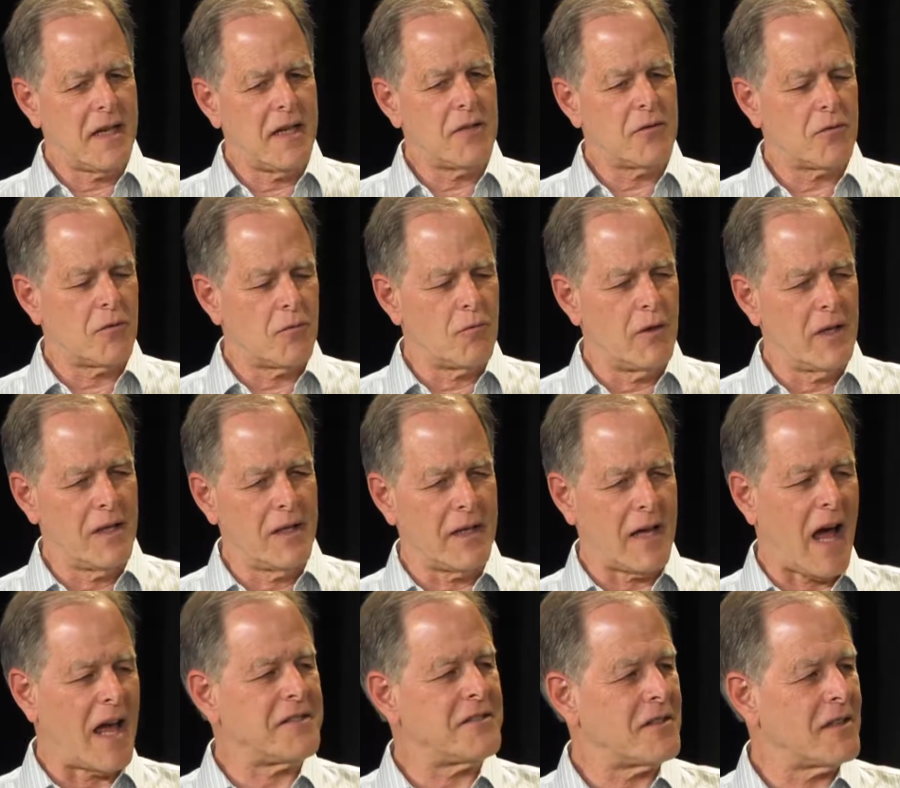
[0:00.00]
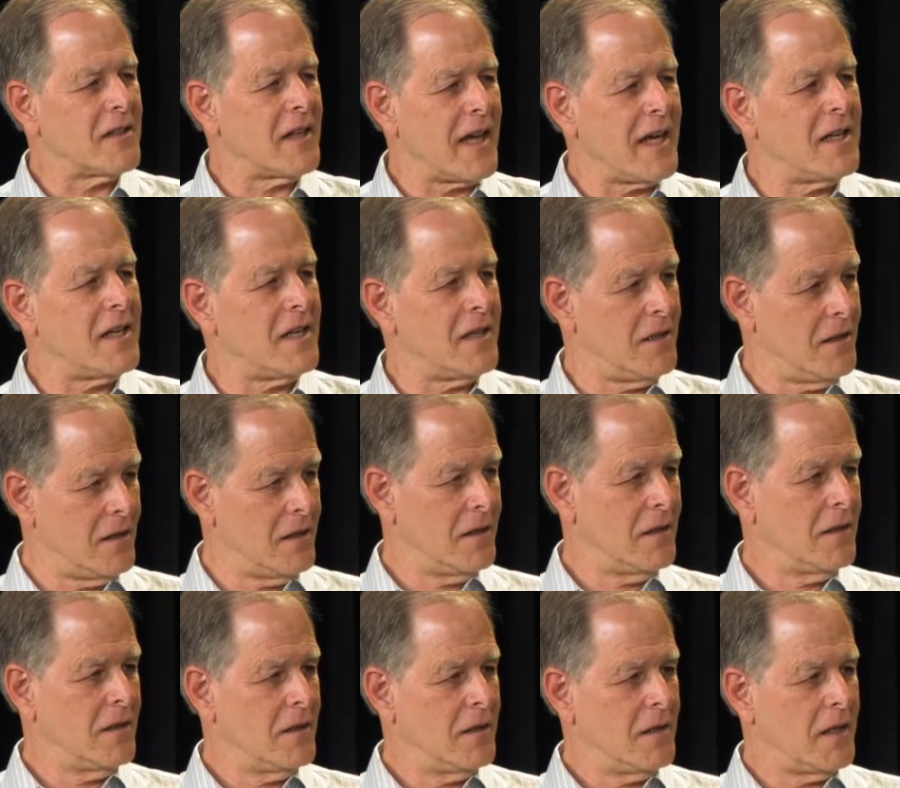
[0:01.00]
is a really isolated
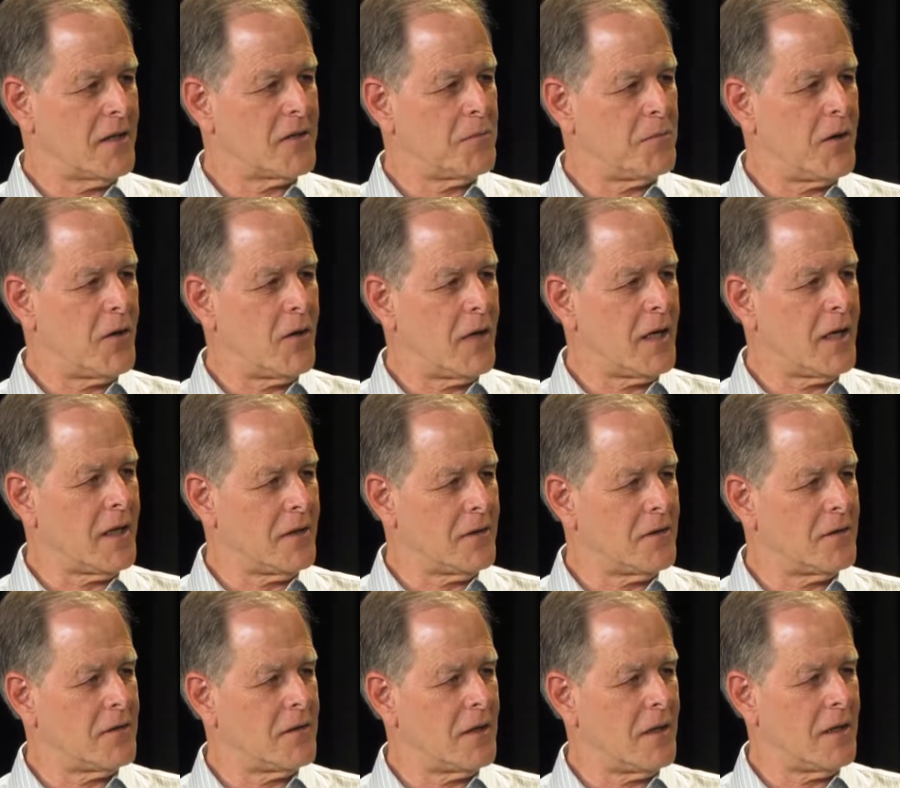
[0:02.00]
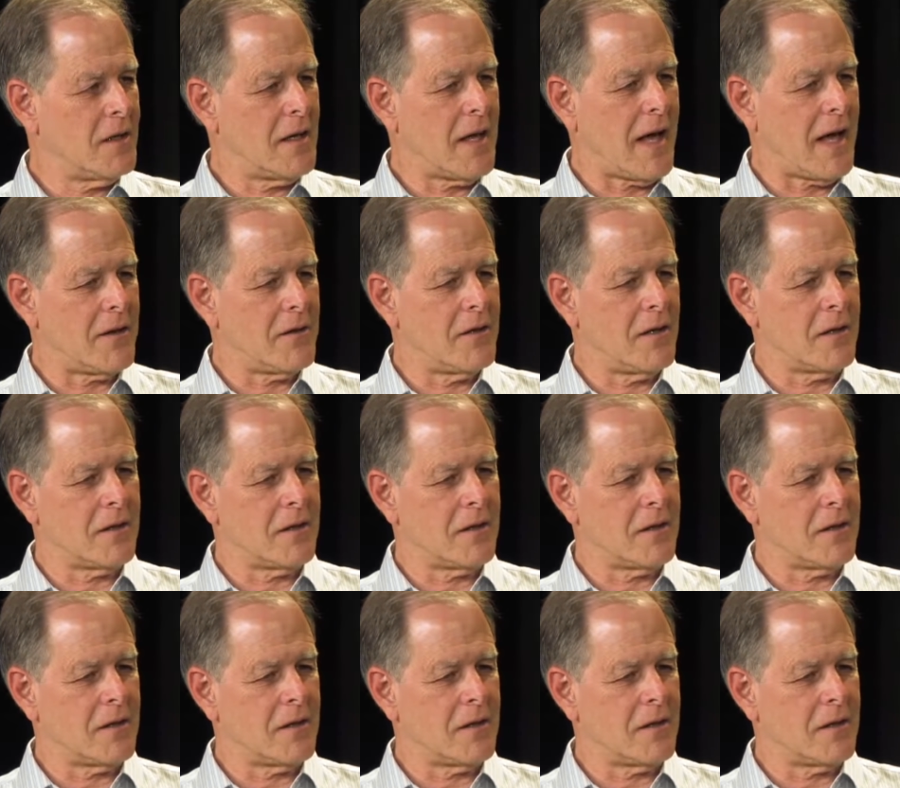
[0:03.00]
experience in that